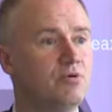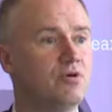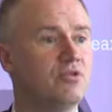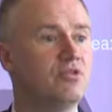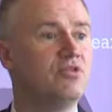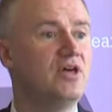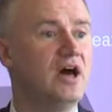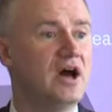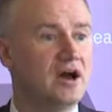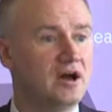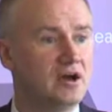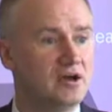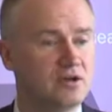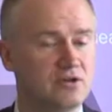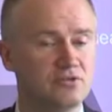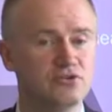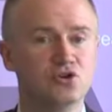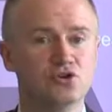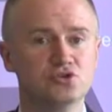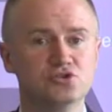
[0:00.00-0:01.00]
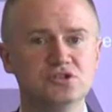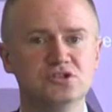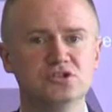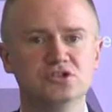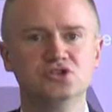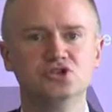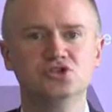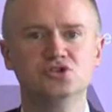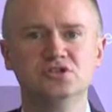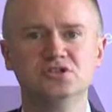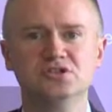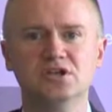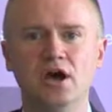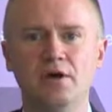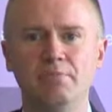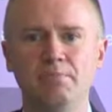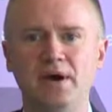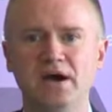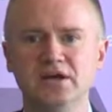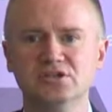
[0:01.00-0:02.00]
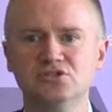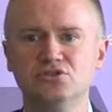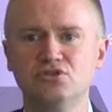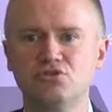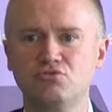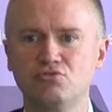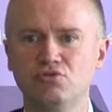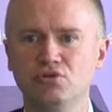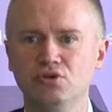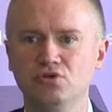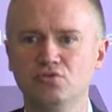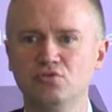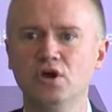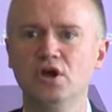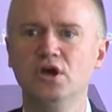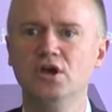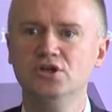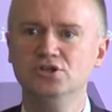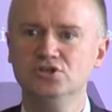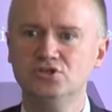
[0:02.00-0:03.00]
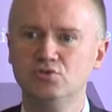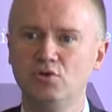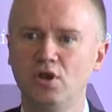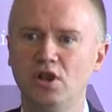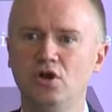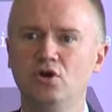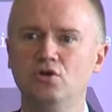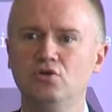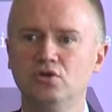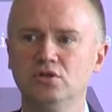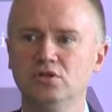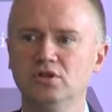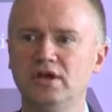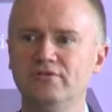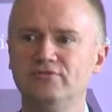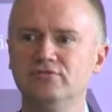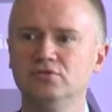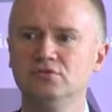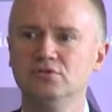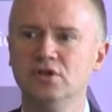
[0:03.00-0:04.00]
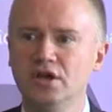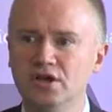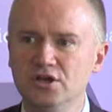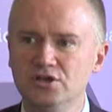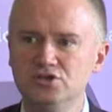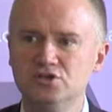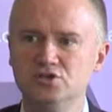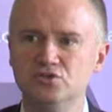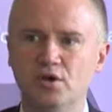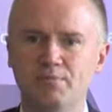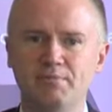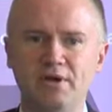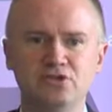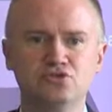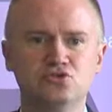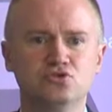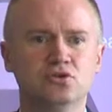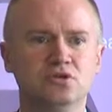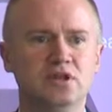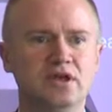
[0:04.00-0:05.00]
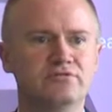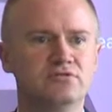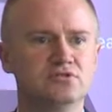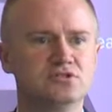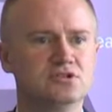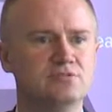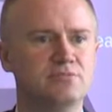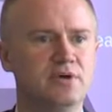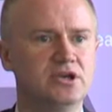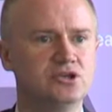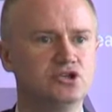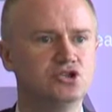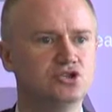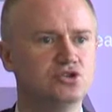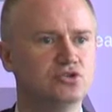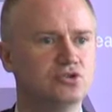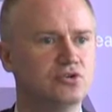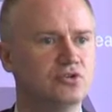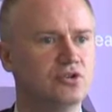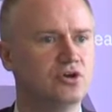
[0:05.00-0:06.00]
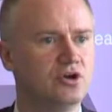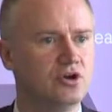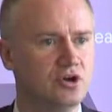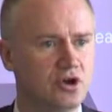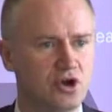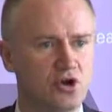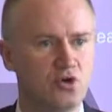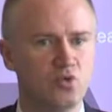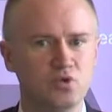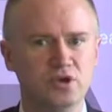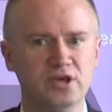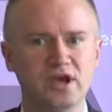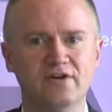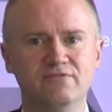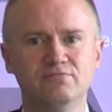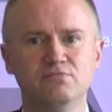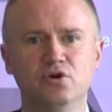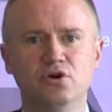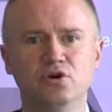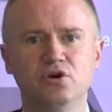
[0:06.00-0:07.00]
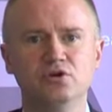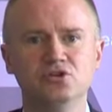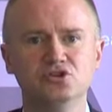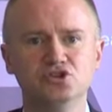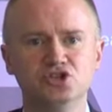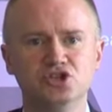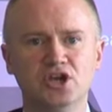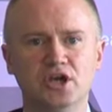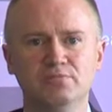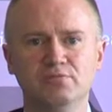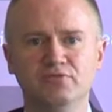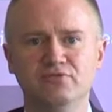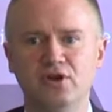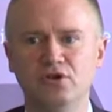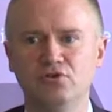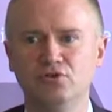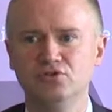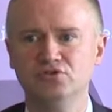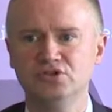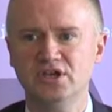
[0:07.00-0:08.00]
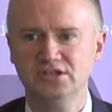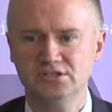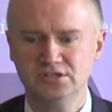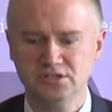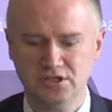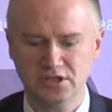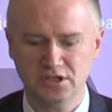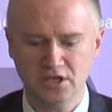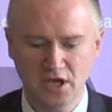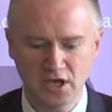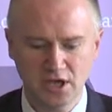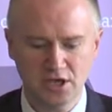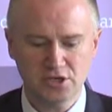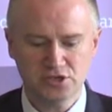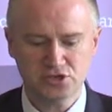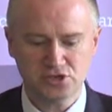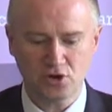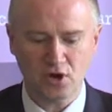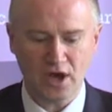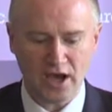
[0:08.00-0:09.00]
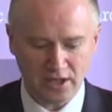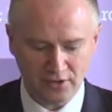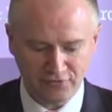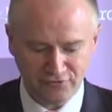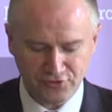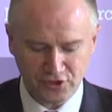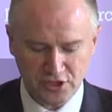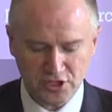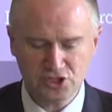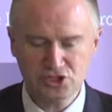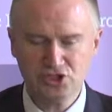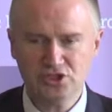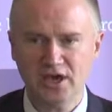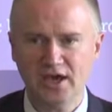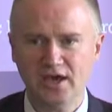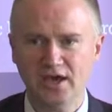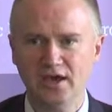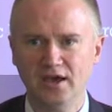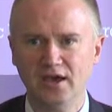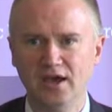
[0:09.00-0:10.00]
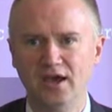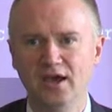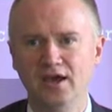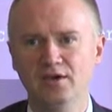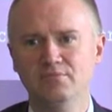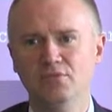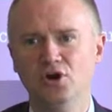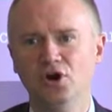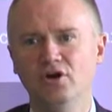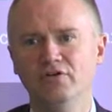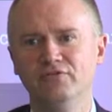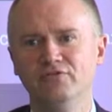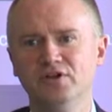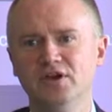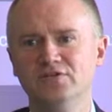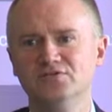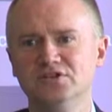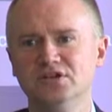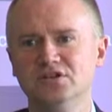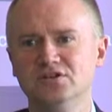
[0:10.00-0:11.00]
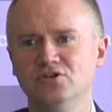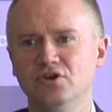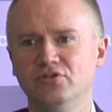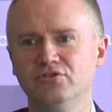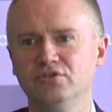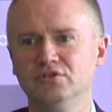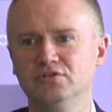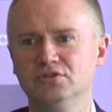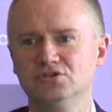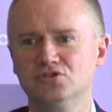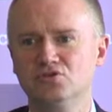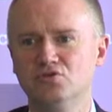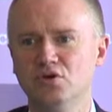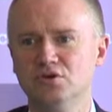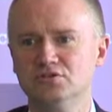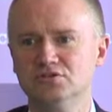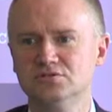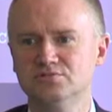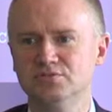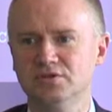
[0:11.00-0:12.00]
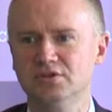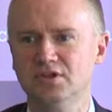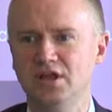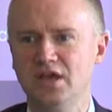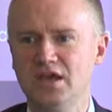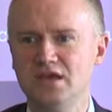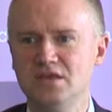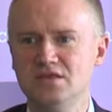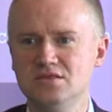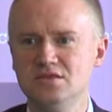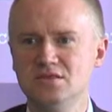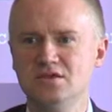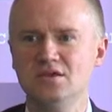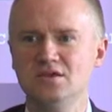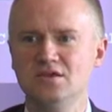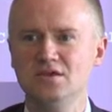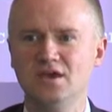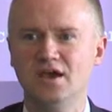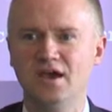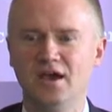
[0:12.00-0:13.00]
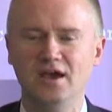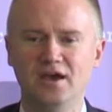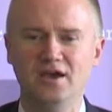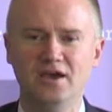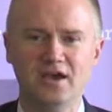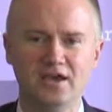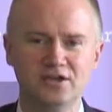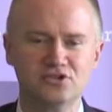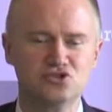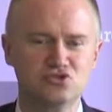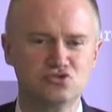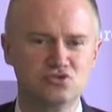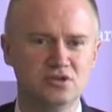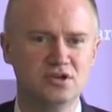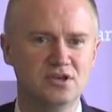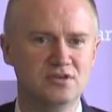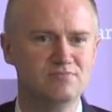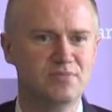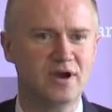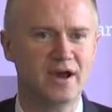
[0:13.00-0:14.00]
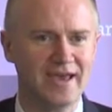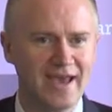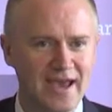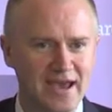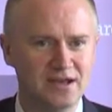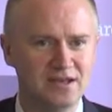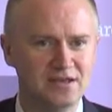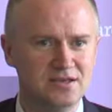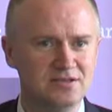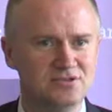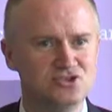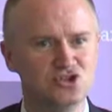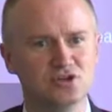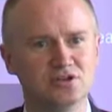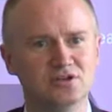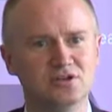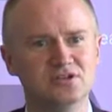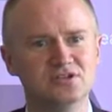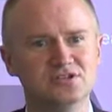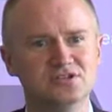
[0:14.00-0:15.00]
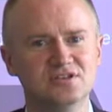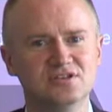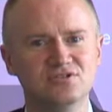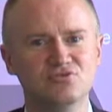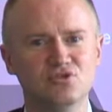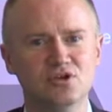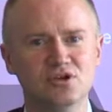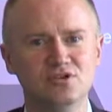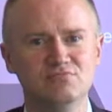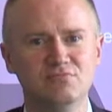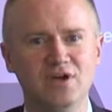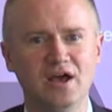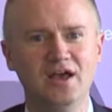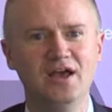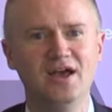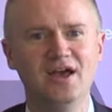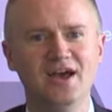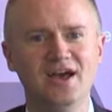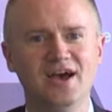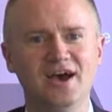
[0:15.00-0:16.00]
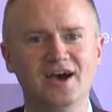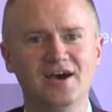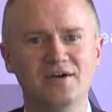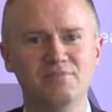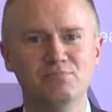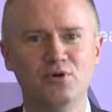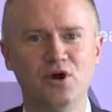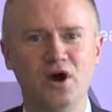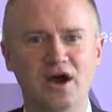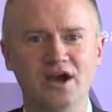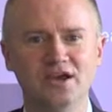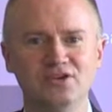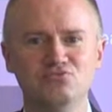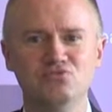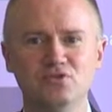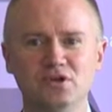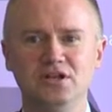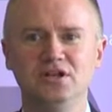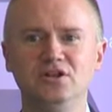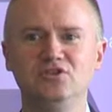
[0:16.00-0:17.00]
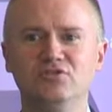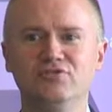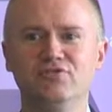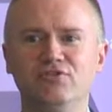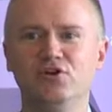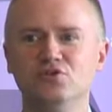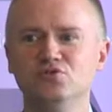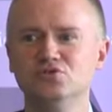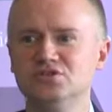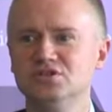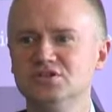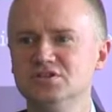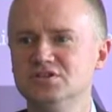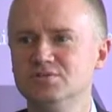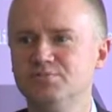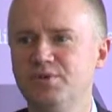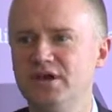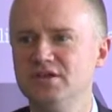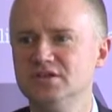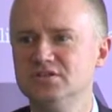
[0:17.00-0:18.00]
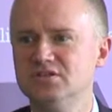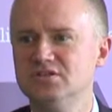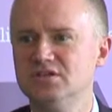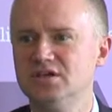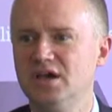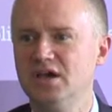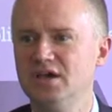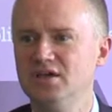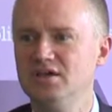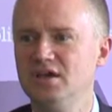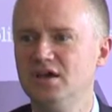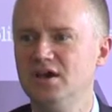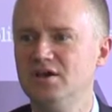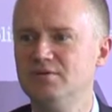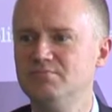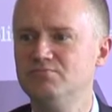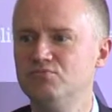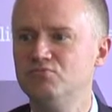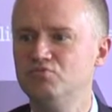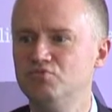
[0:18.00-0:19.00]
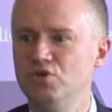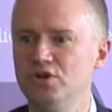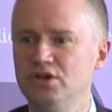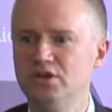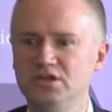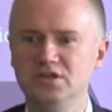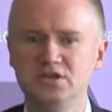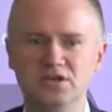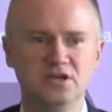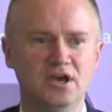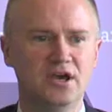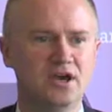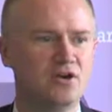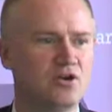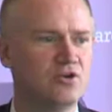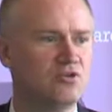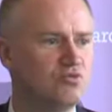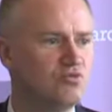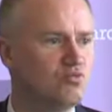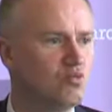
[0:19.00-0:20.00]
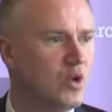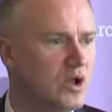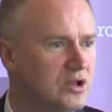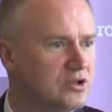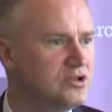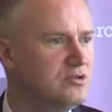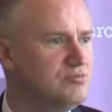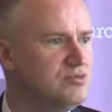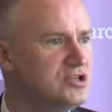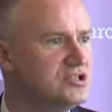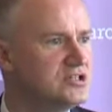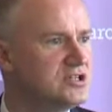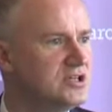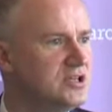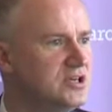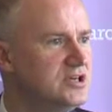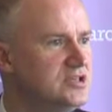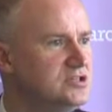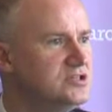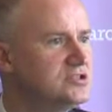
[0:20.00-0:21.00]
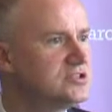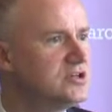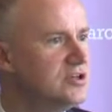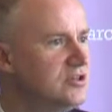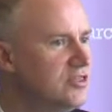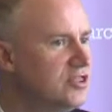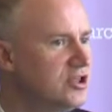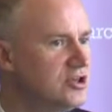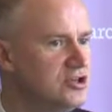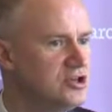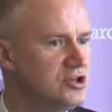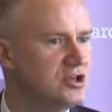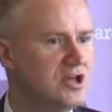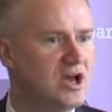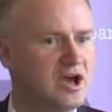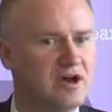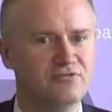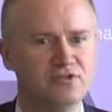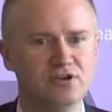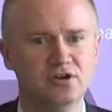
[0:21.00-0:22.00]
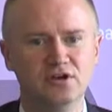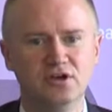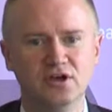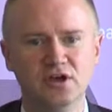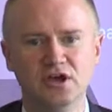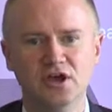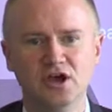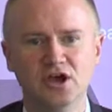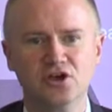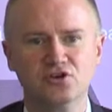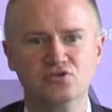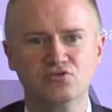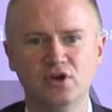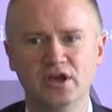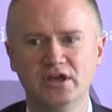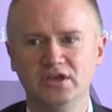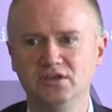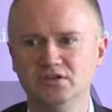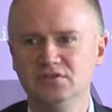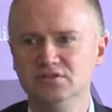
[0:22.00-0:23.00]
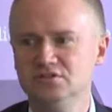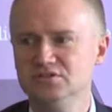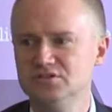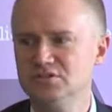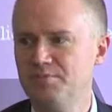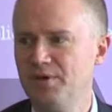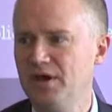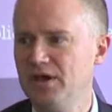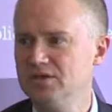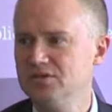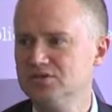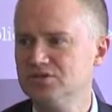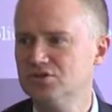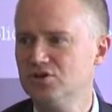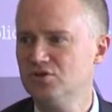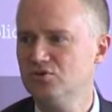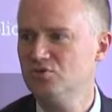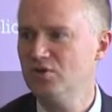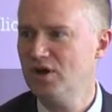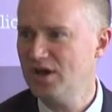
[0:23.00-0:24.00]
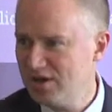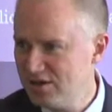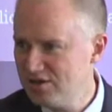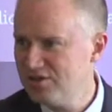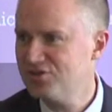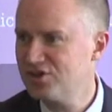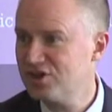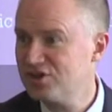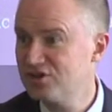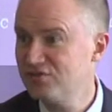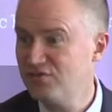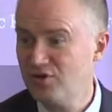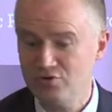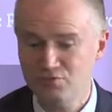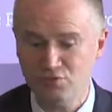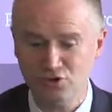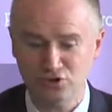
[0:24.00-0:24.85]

but that those decisions are passed through to a local level, to a metro level, to make sure that we have more shape of our own destiny. So I'll finish there. Hopefully I've said nothing that's quotable in the extreme by any journalist in the room, but I really look forward to the debate today. Really welcome you to Leeds and think you're going to have a great debate. So thank you very